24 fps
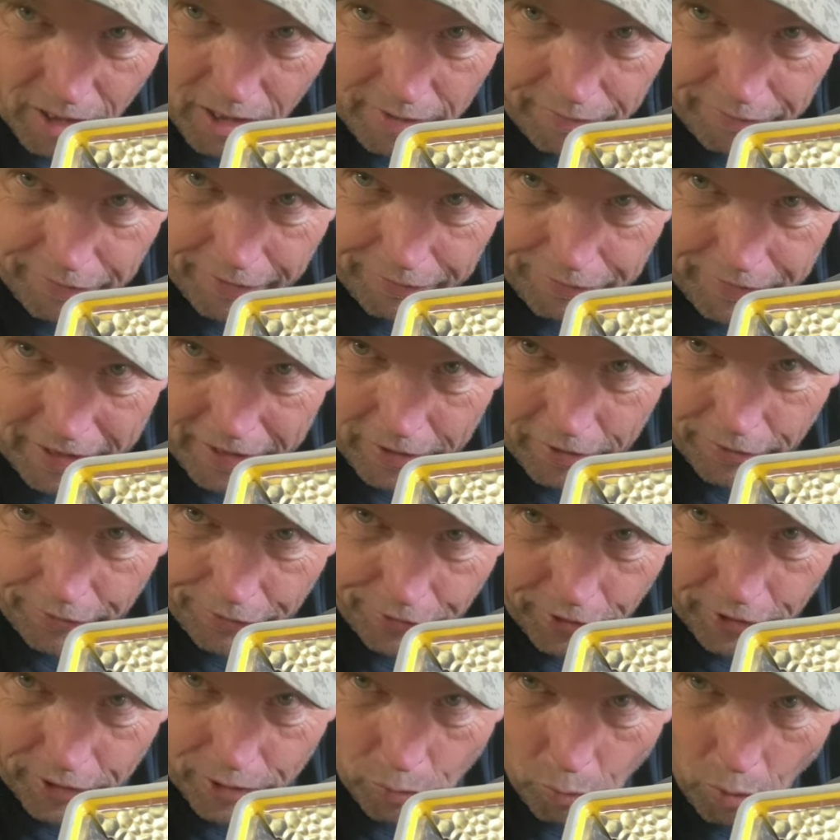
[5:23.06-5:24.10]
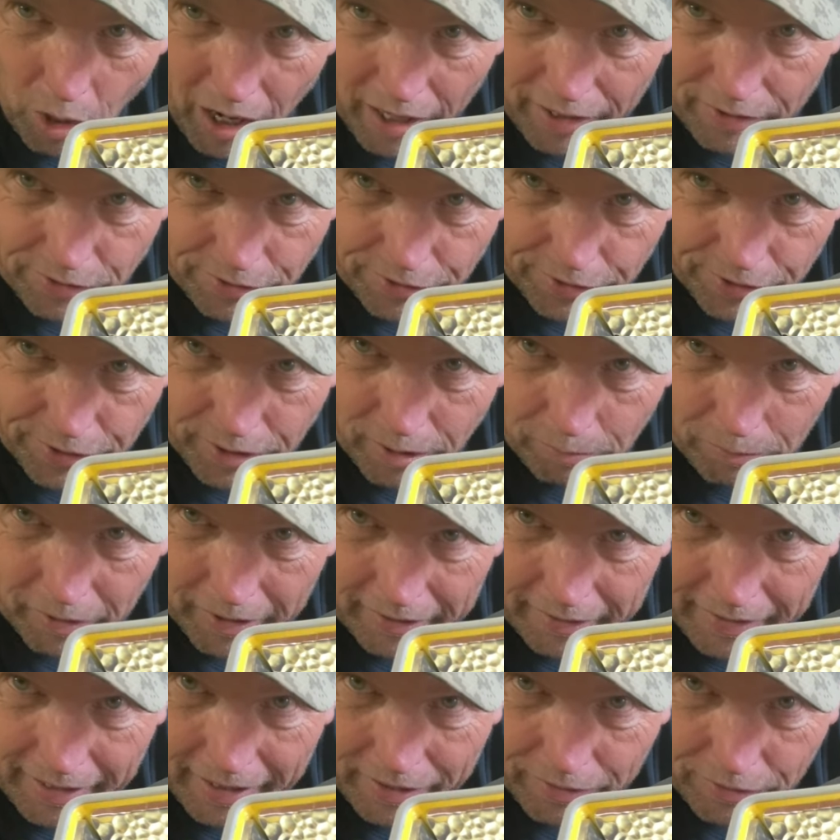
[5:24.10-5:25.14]
15 or 30 watts or something
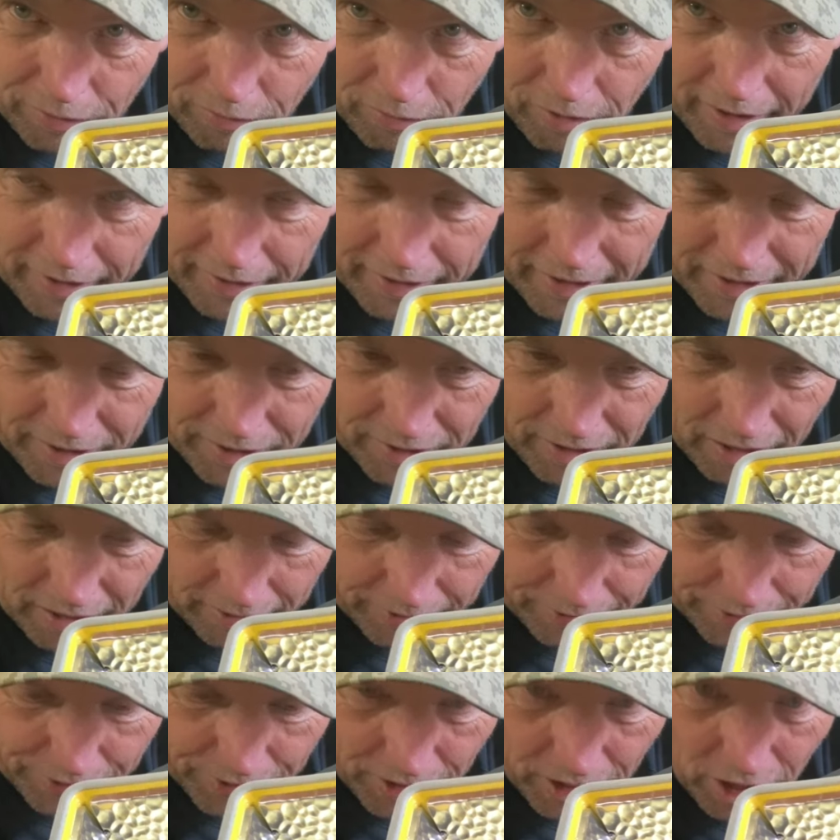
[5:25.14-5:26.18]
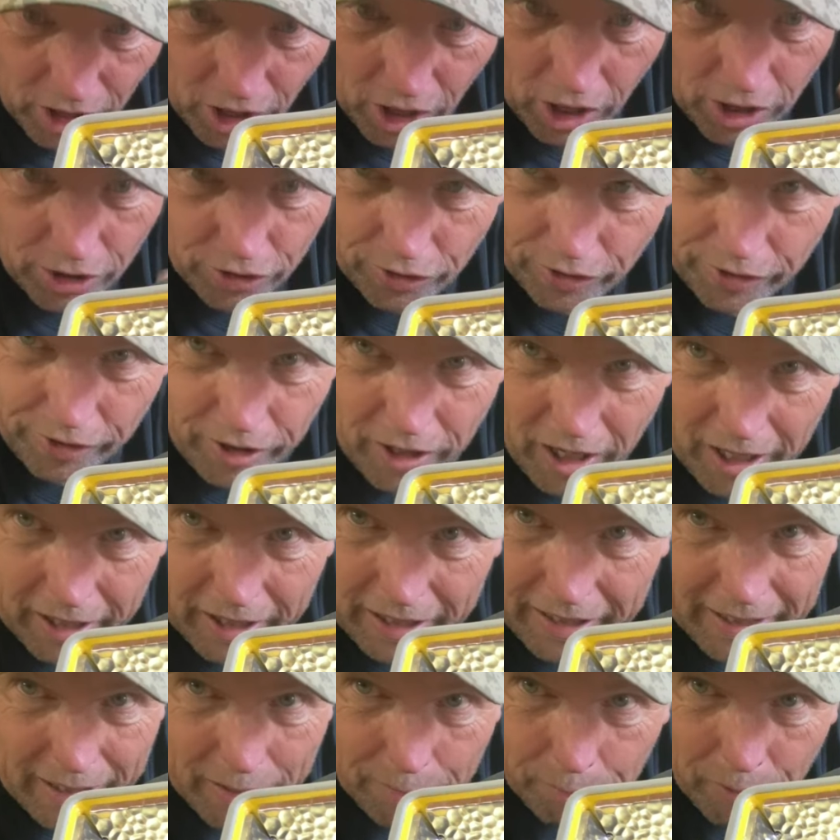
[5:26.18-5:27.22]
like that to run these suckers. So they're not
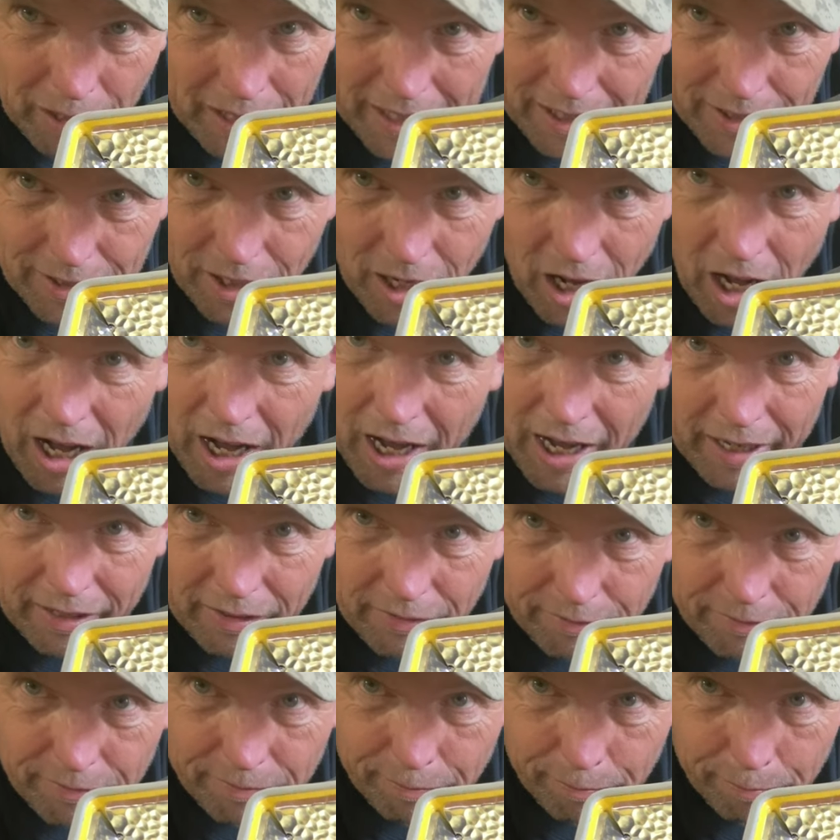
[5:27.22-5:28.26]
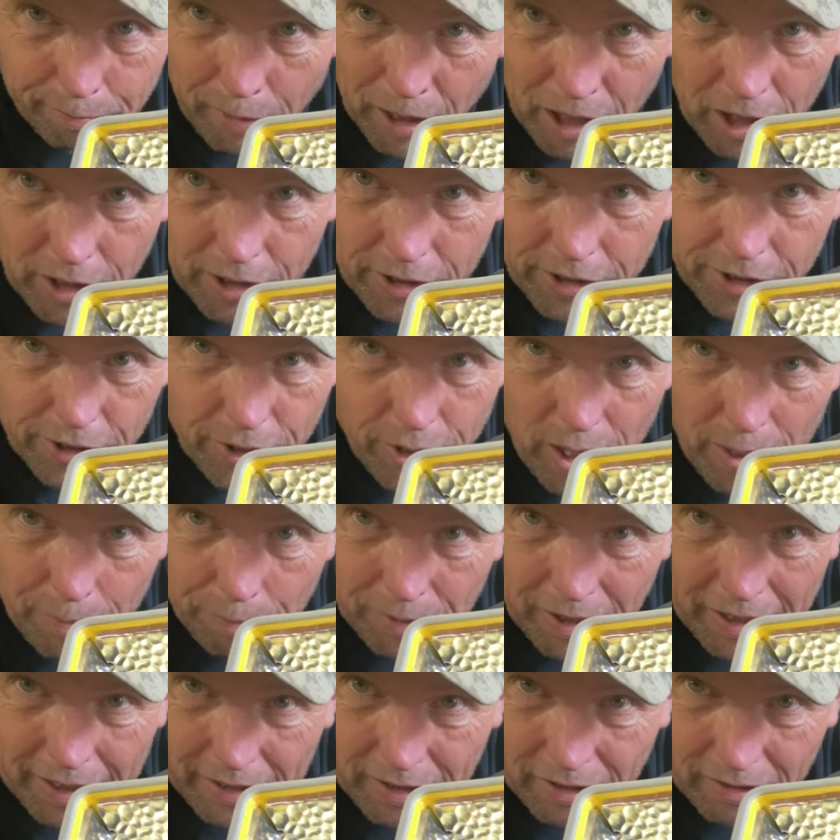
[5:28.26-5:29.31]
going to get blazing hot and burn you up
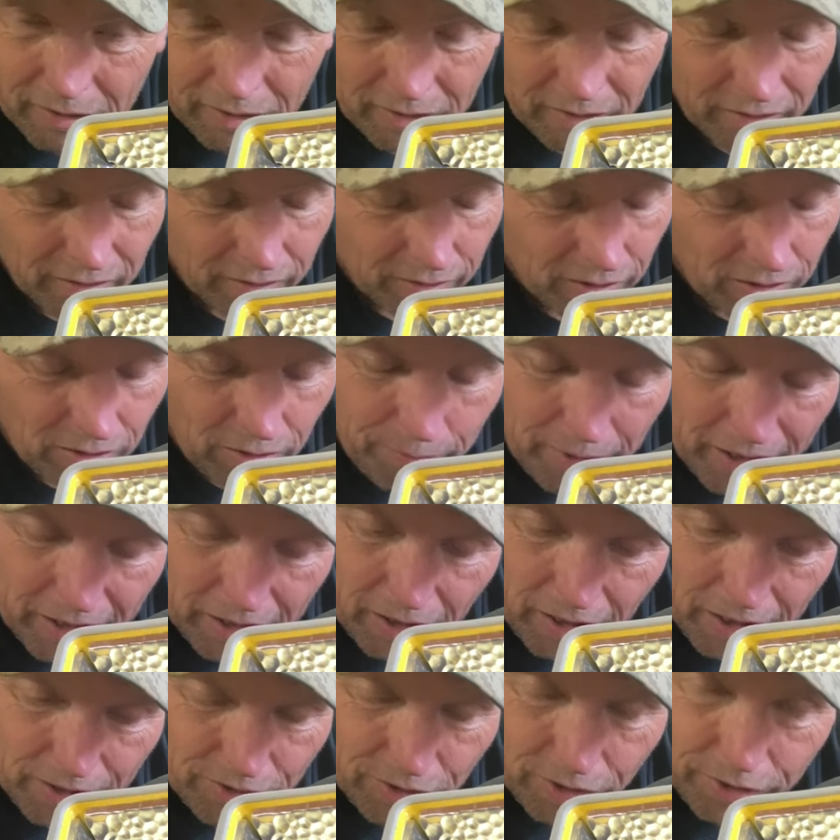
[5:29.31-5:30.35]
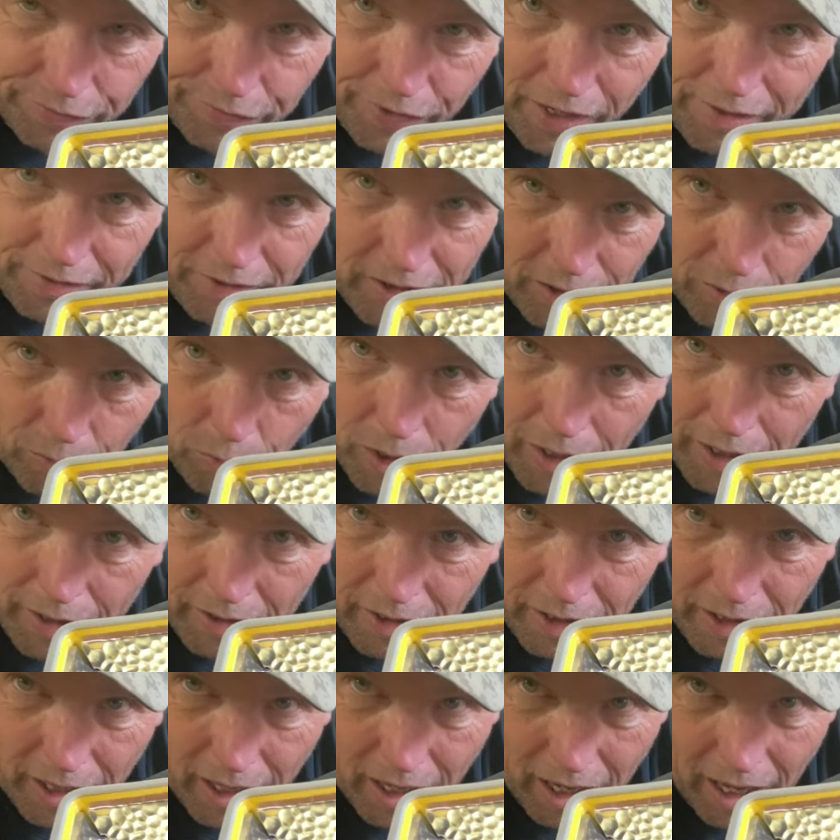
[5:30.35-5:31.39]
like, oh my gosh, there's
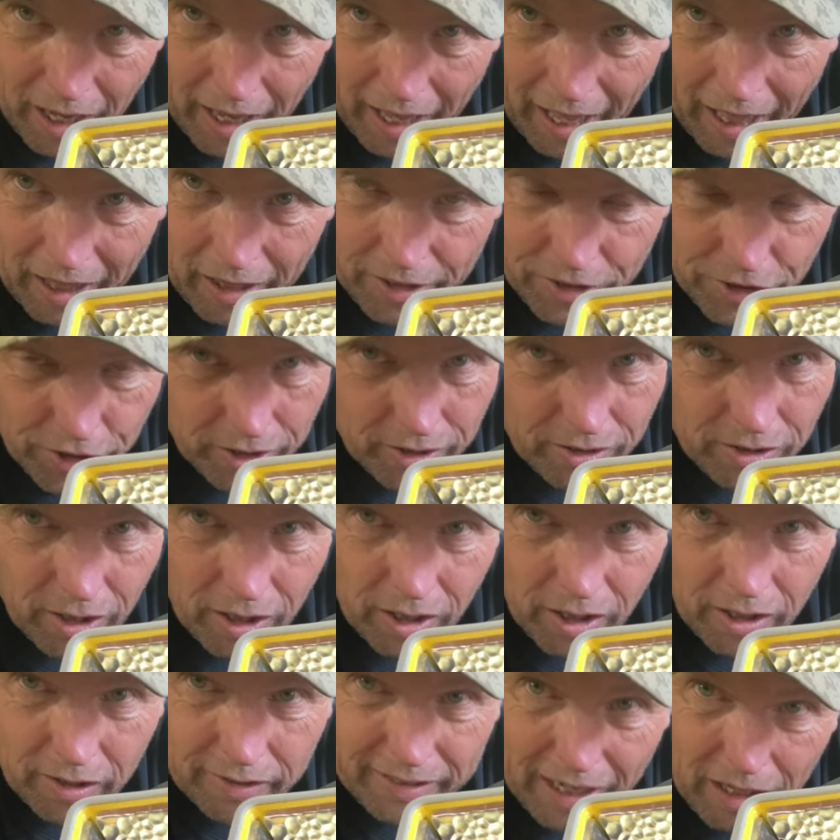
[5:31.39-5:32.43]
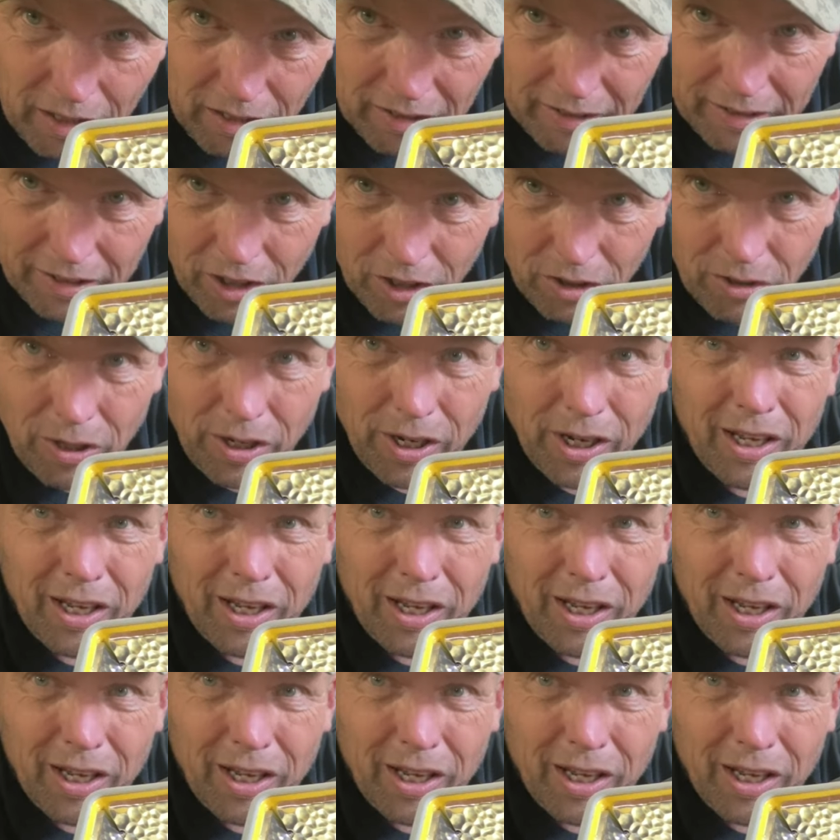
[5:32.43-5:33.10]
500-watt halogens. Now, you know,